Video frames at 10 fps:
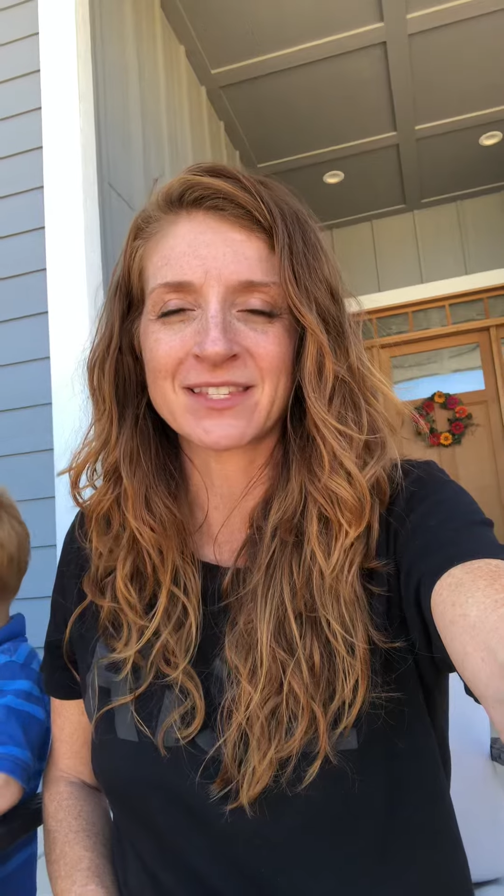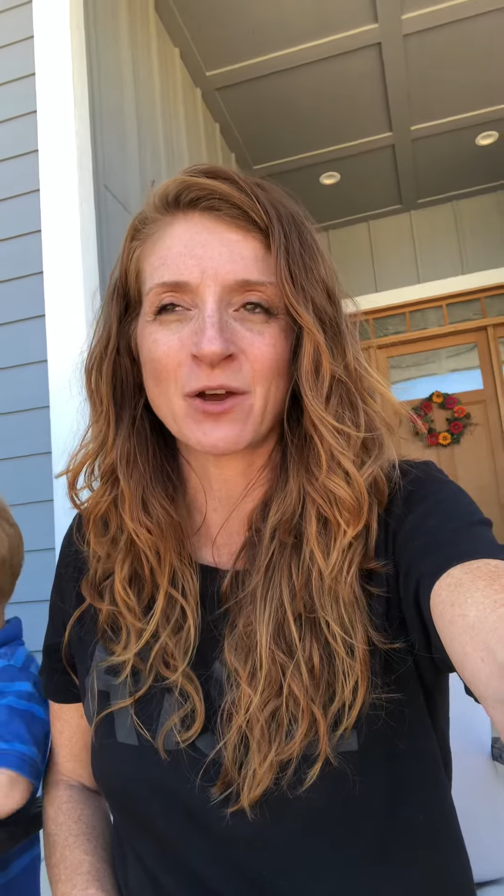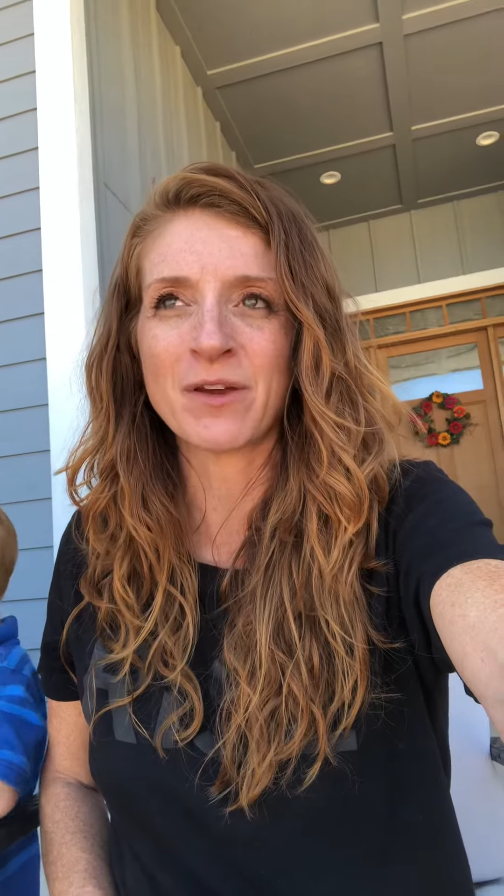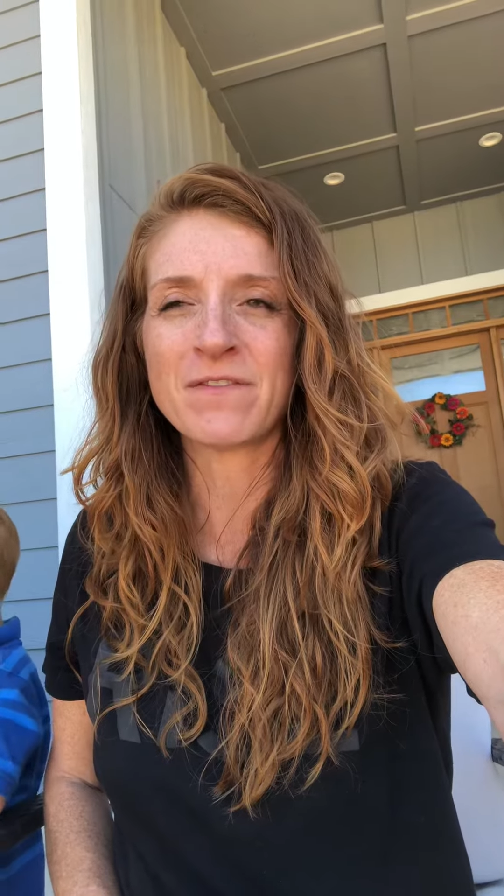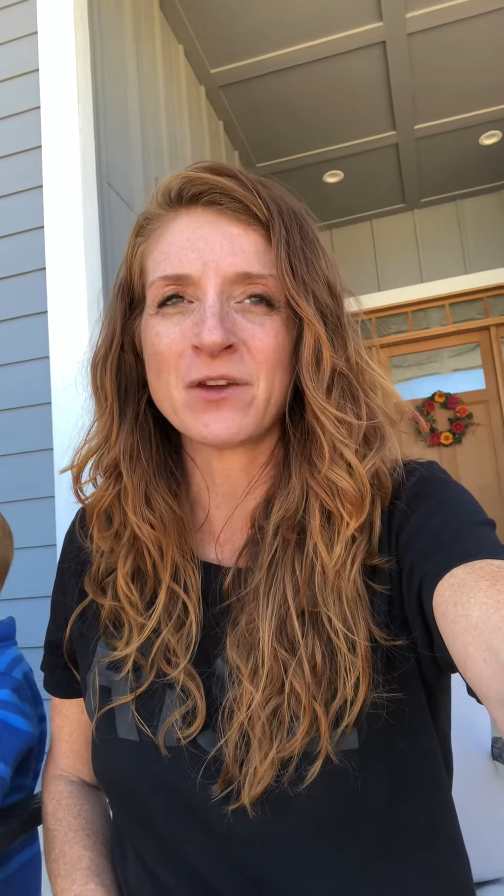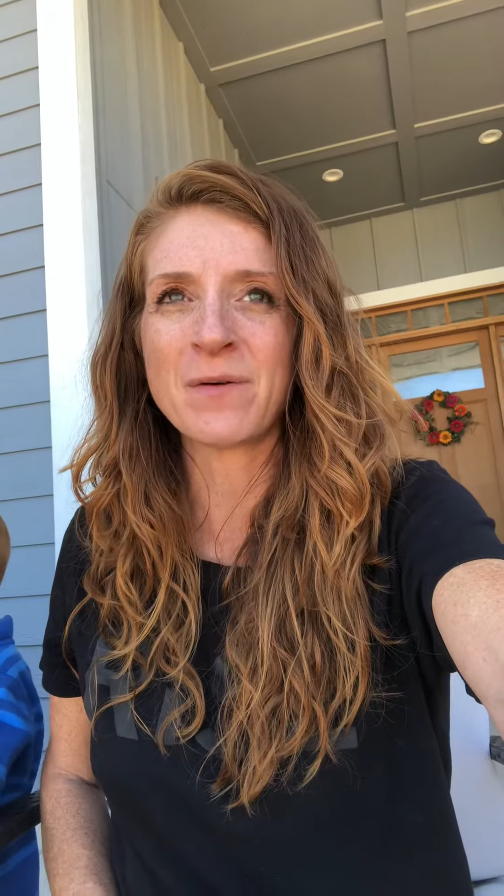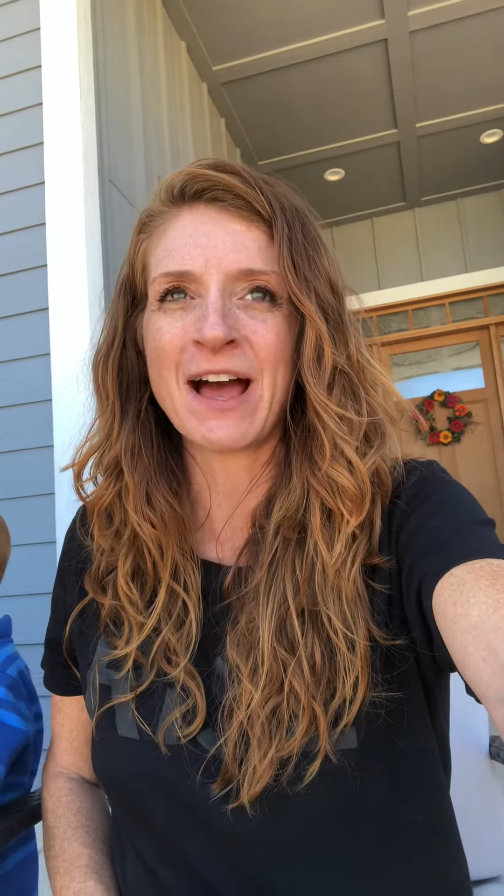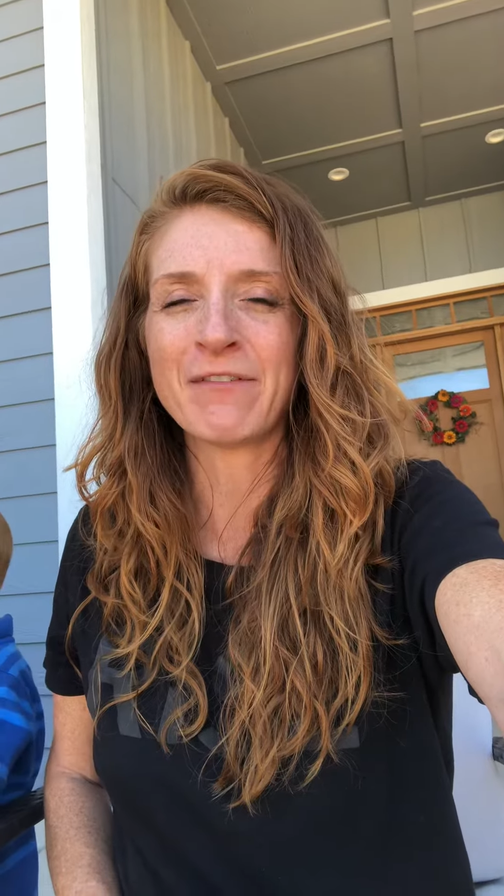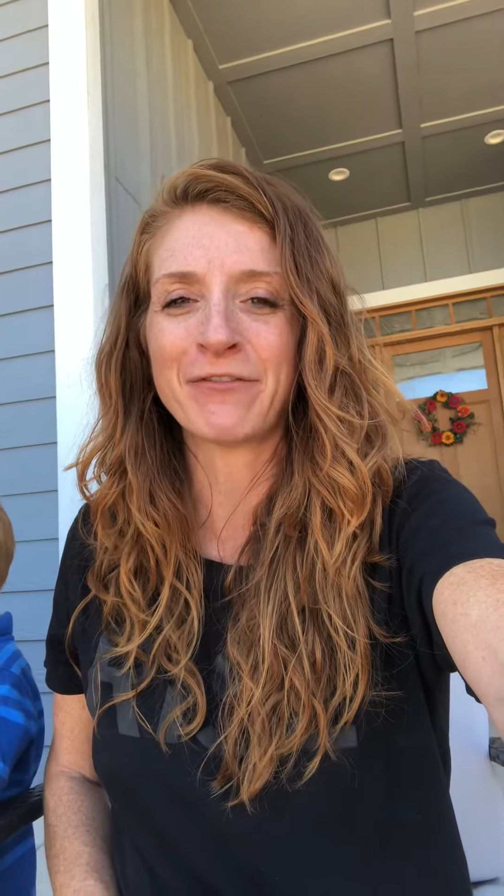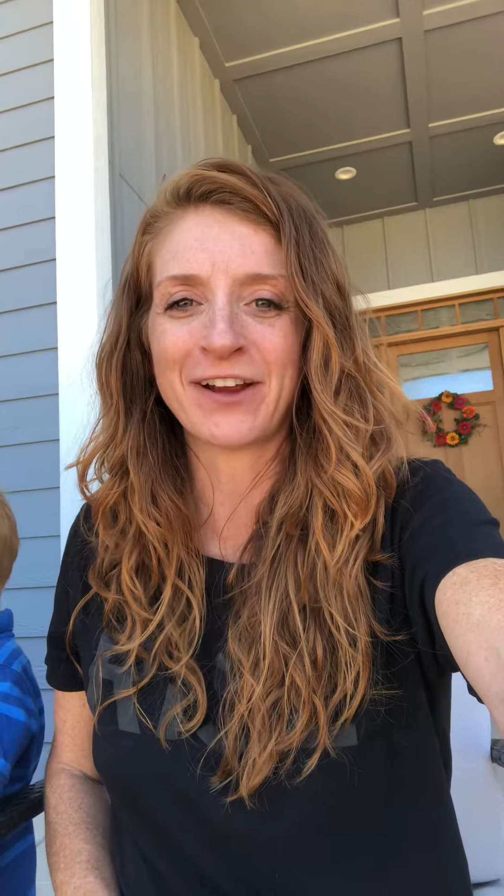So if you
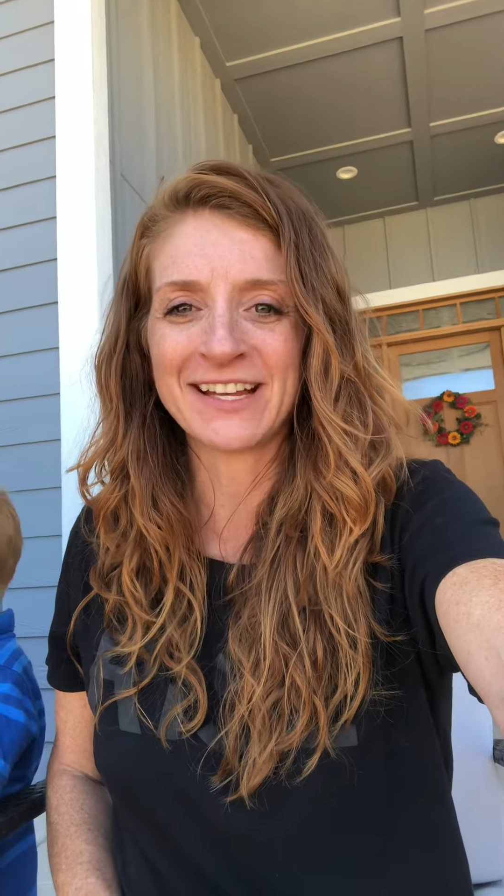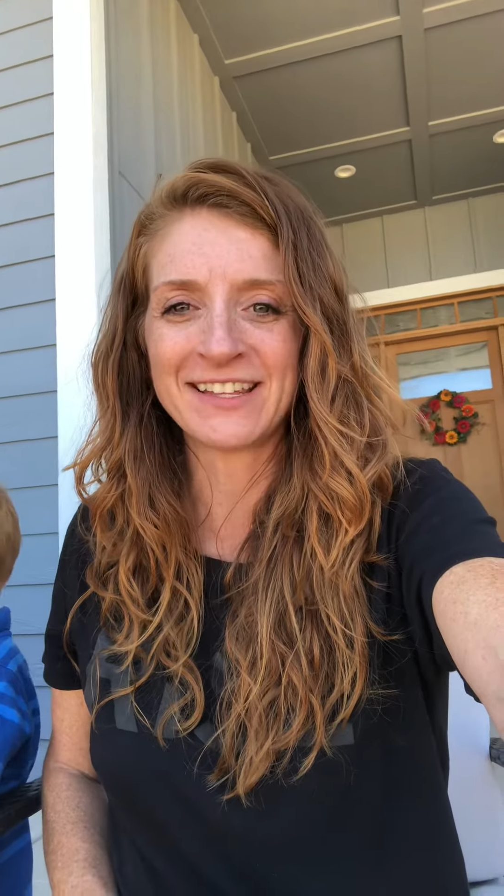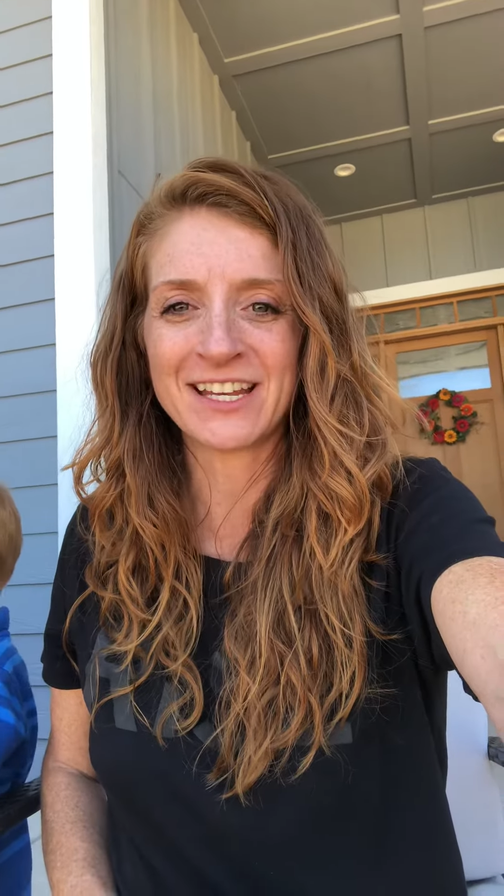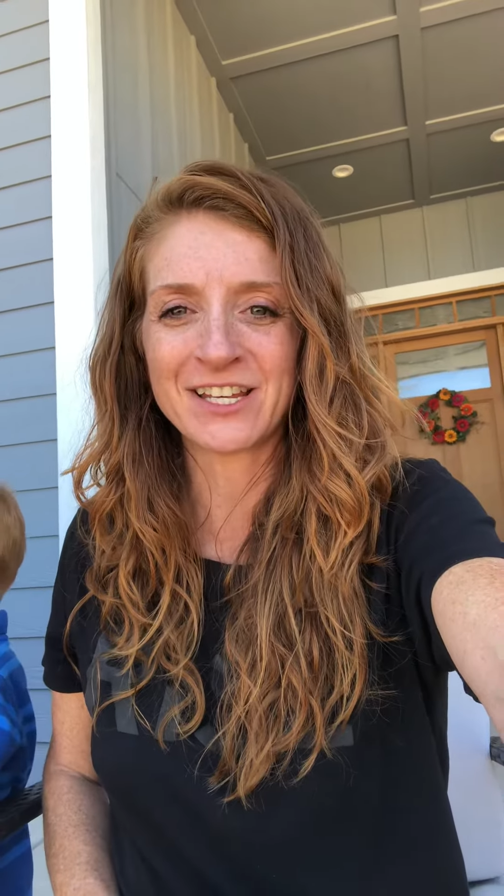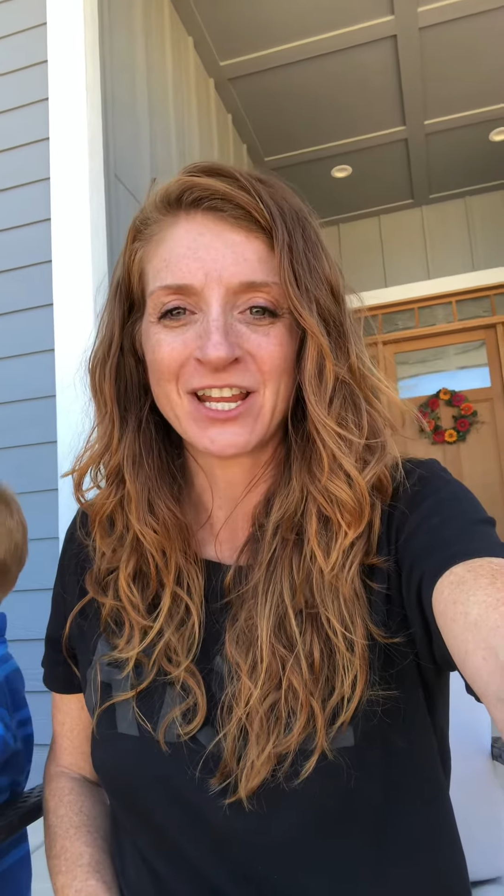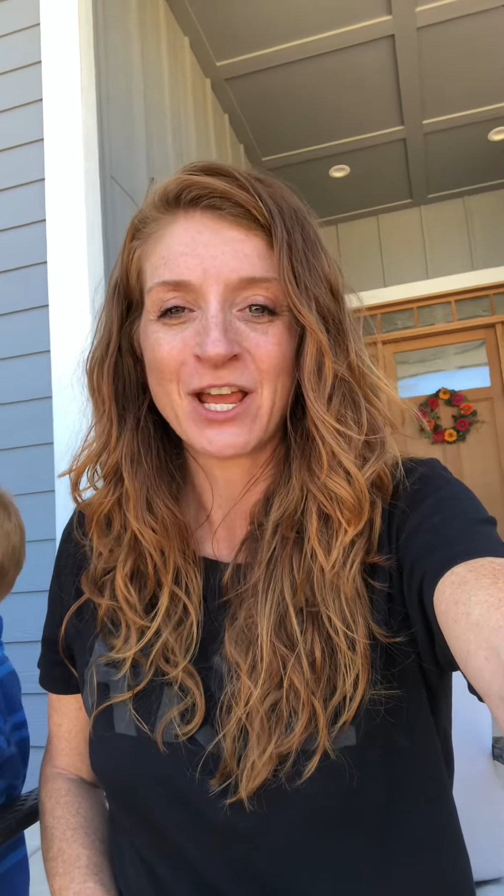have a friend that